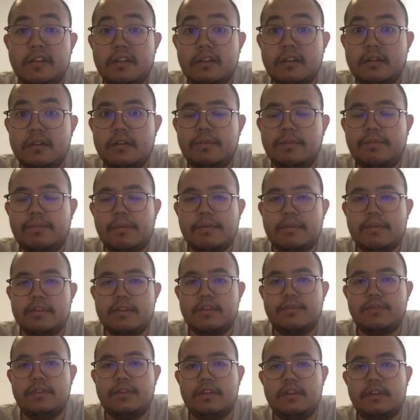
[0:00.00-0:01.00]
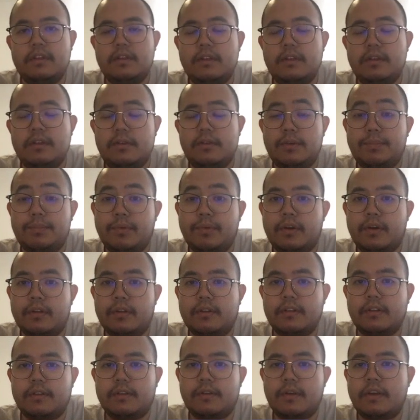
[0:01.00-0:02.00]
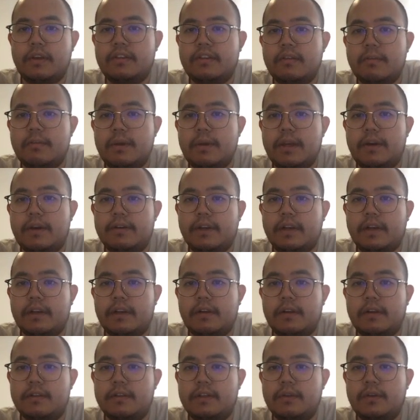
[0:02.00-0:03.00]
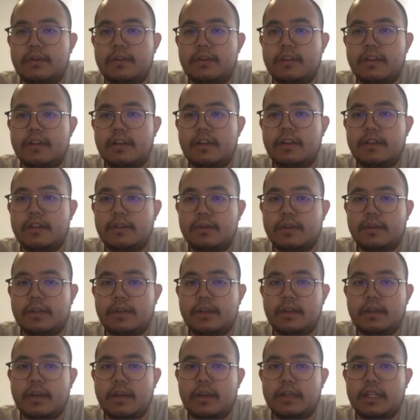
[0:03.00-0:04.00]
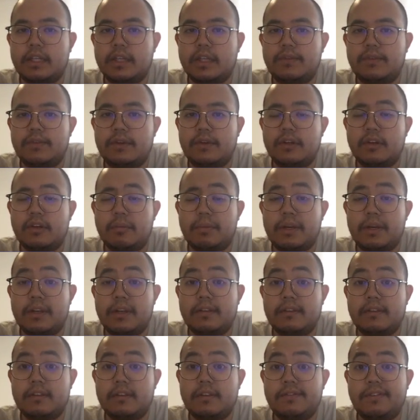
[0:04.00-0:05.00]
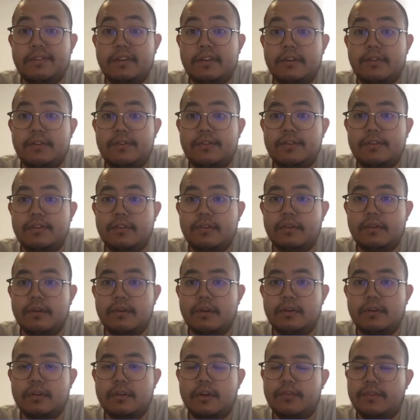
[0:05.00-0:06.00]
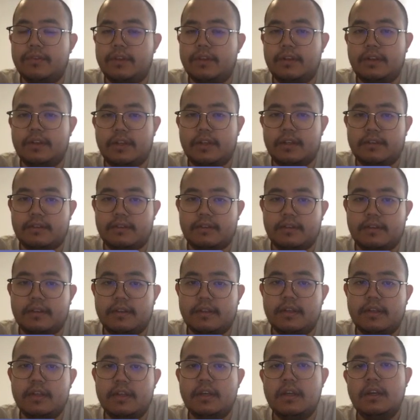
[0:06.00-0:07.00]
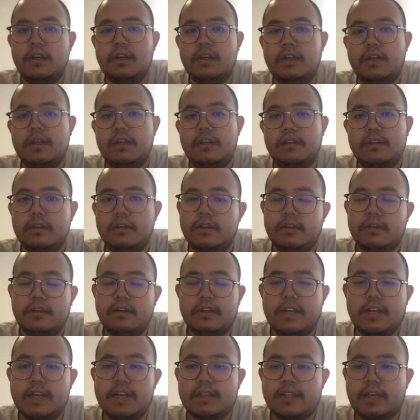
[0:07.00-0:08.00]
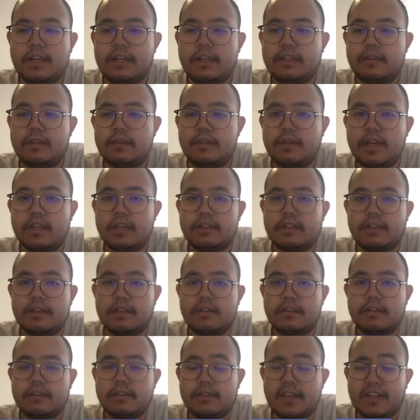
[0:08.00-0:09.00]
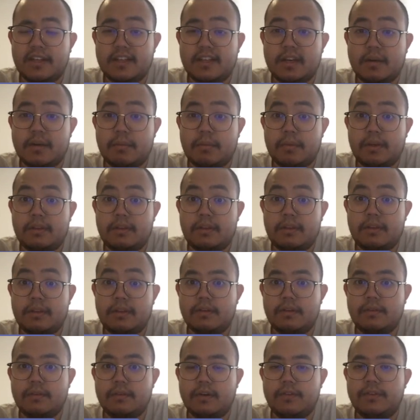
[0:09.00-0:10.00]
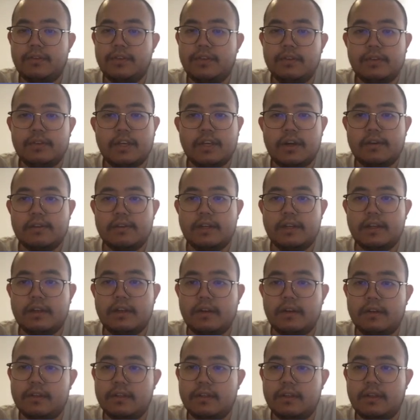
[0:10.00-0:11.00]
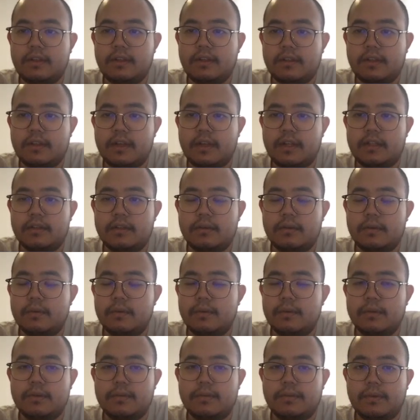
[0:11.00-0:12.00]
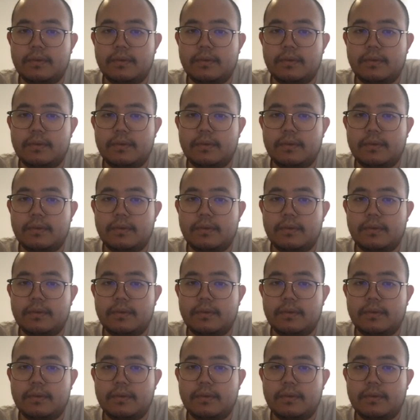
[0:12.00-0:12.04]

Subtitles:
The purpose of the report is to examine online clothing retail in UK and give a recommendation for the future growth of industry. The data I need to gather is the 10 companies of UK online clothing retail, which